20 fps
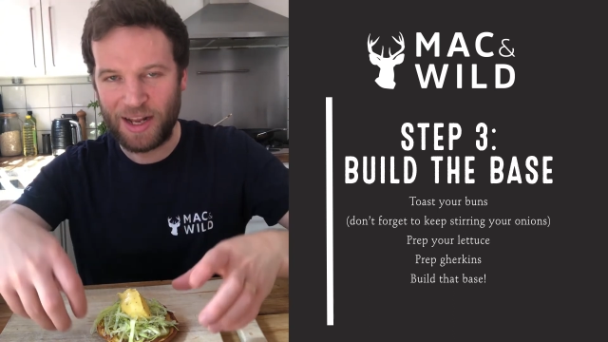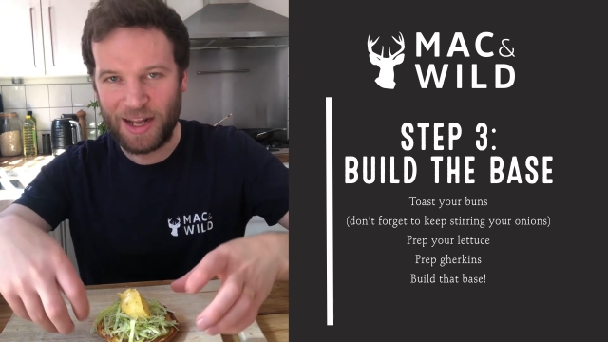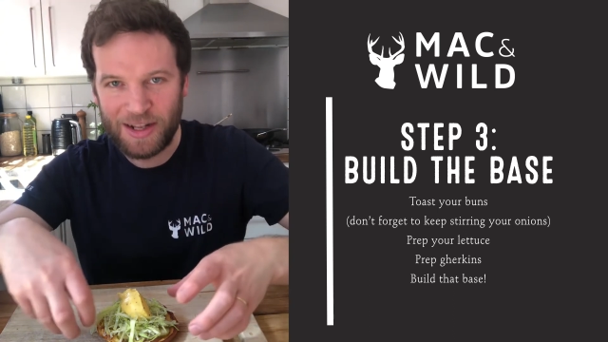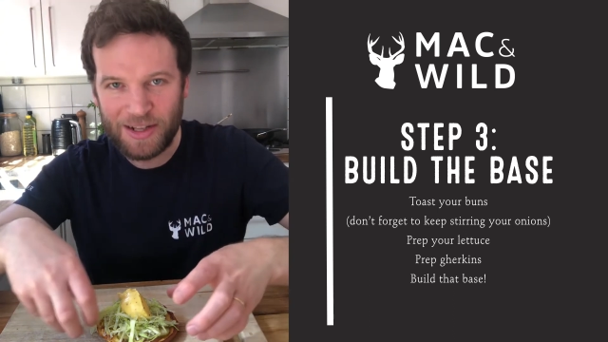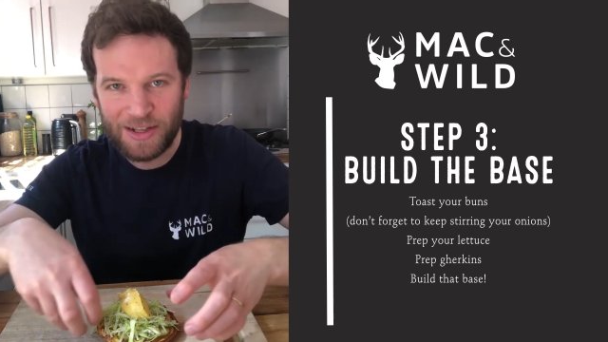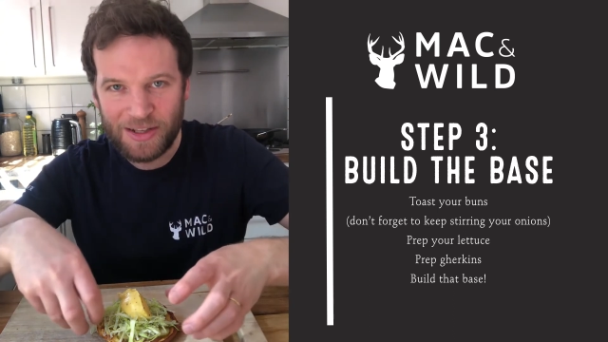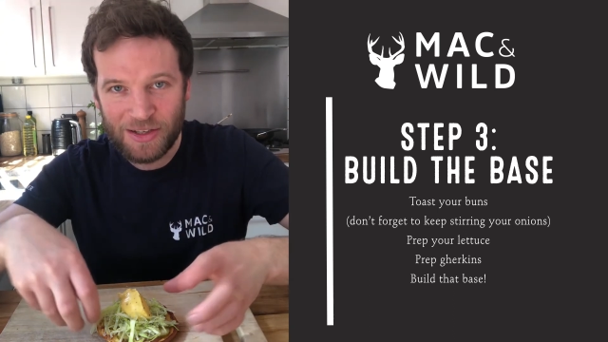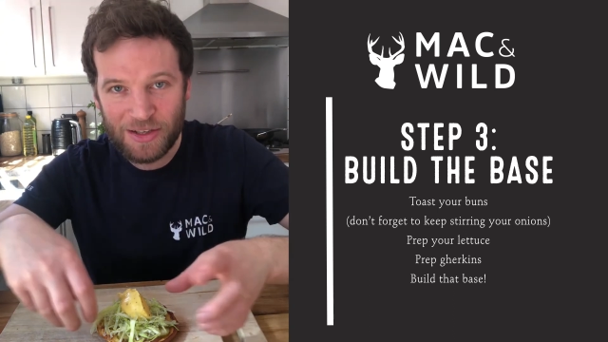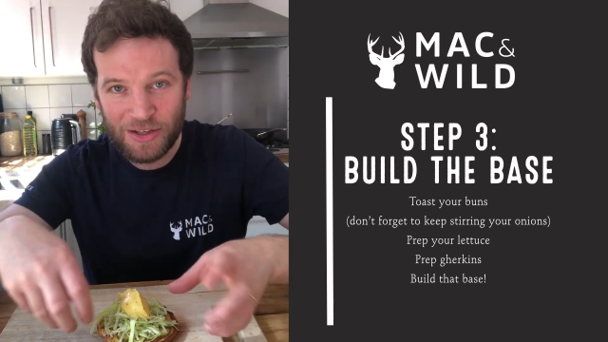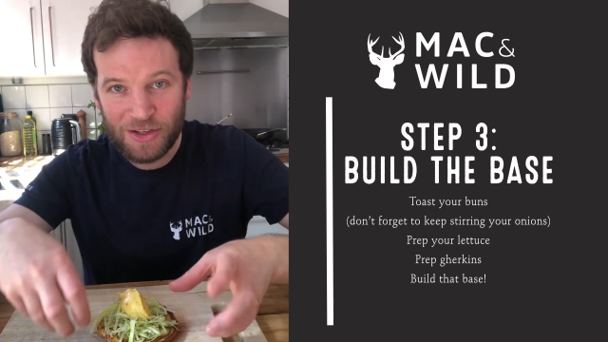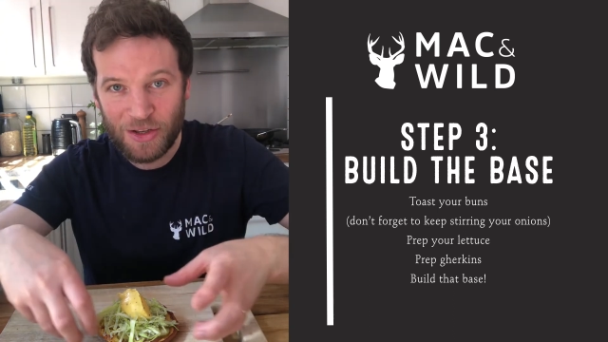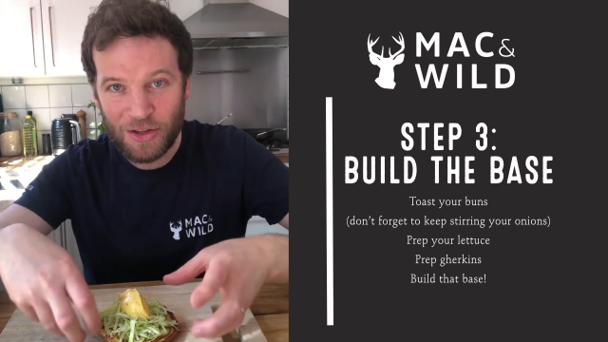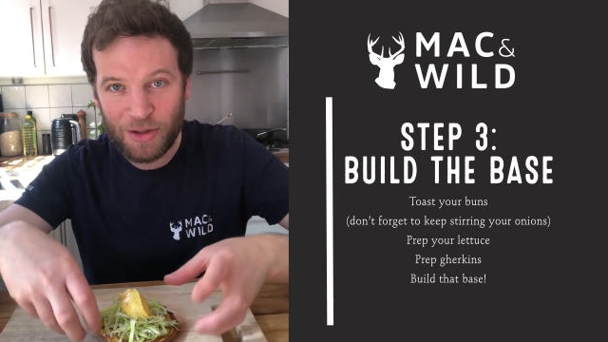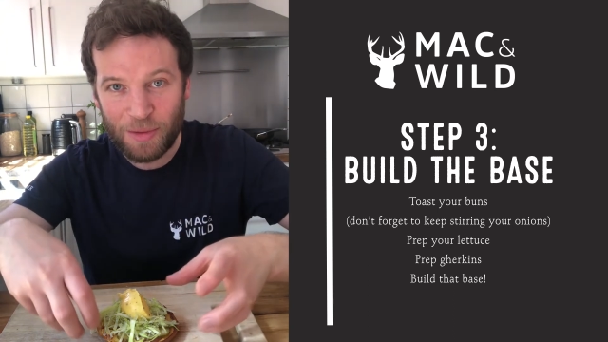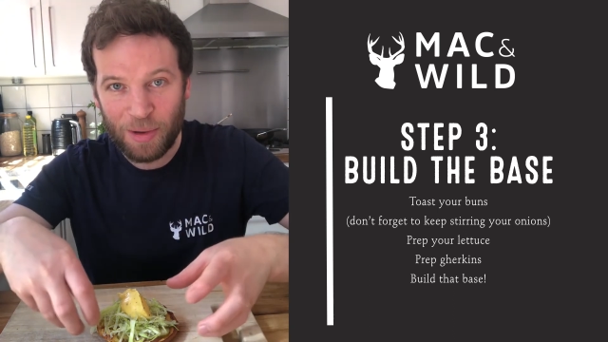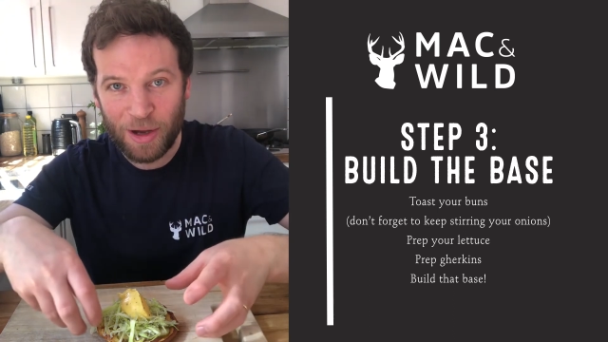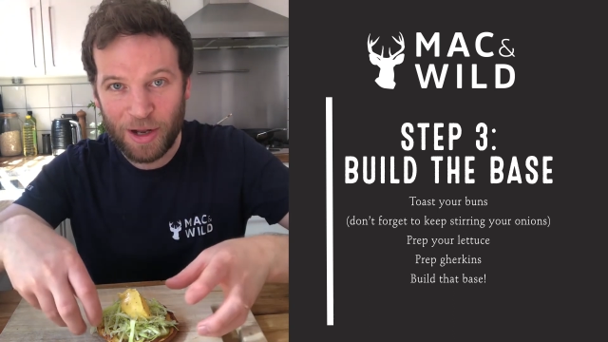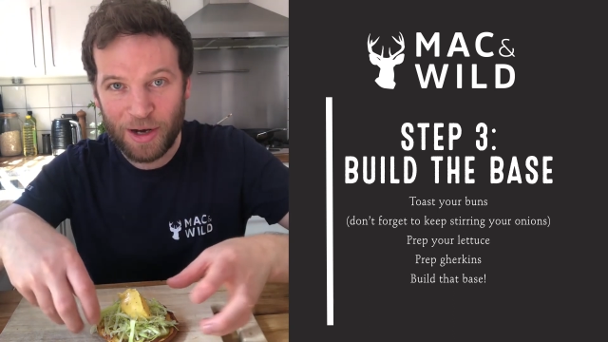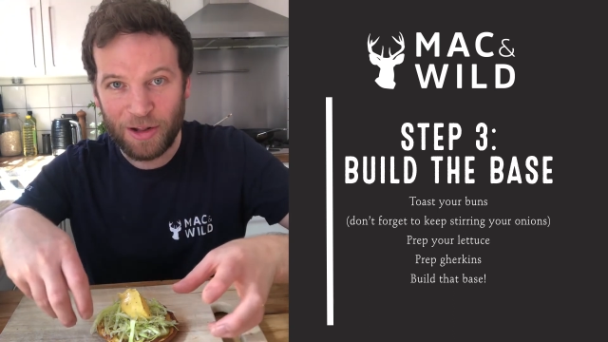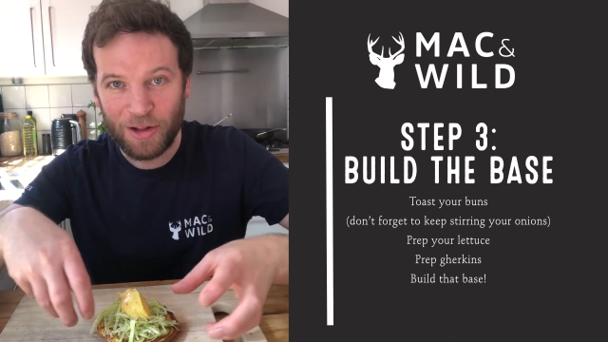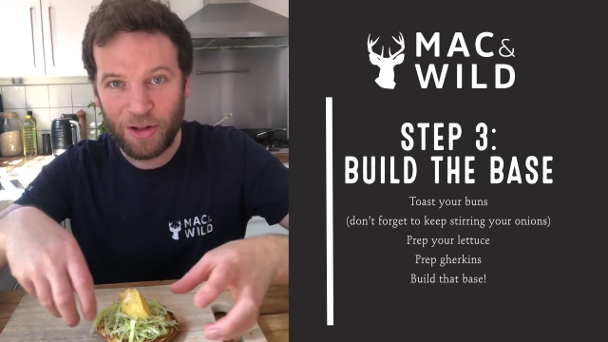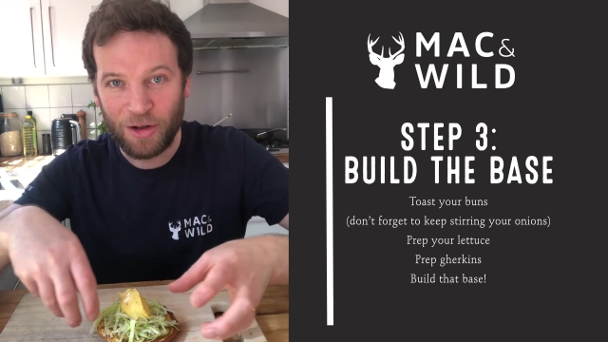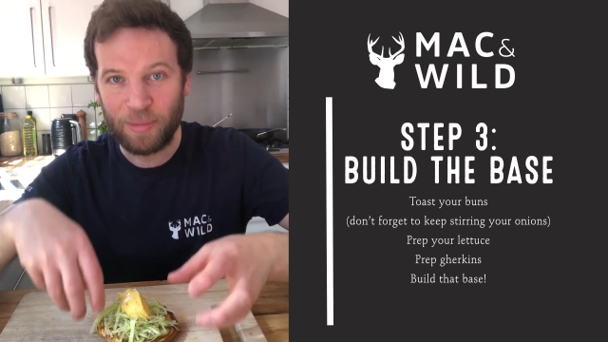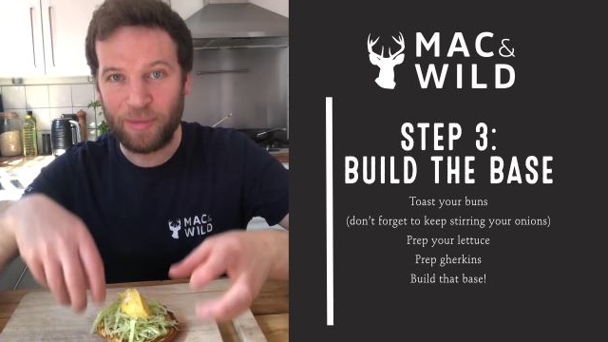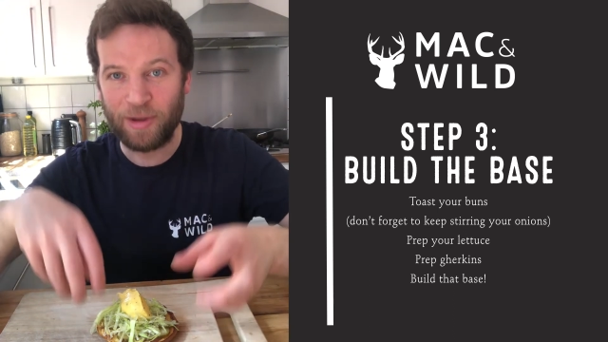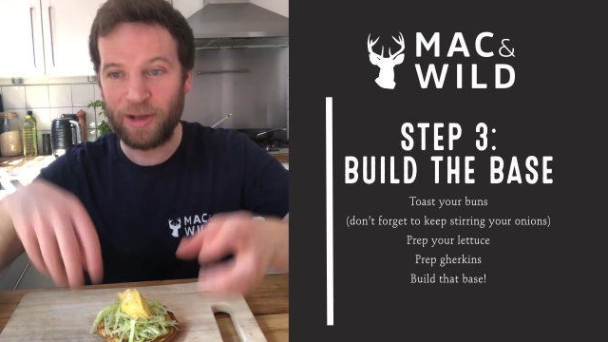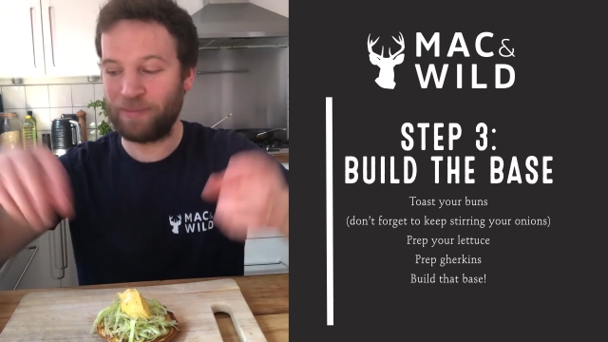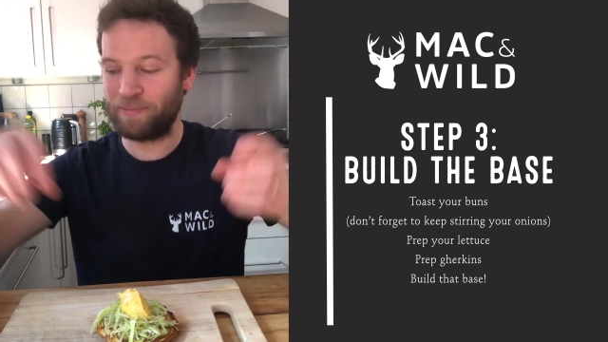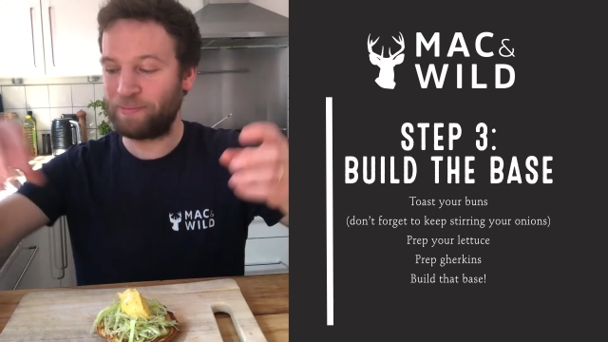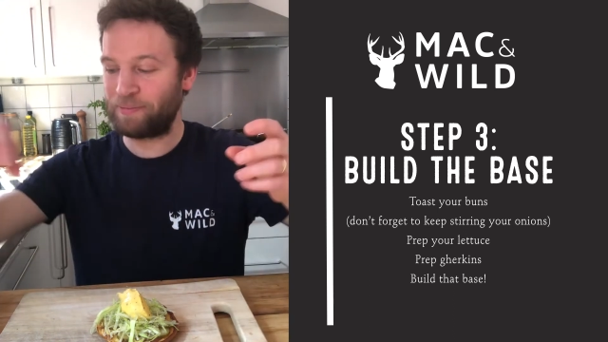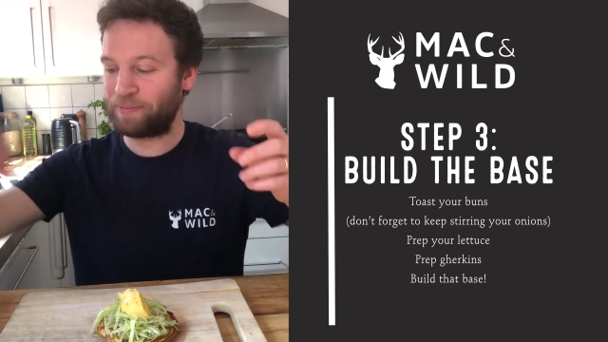into the bun a little bit.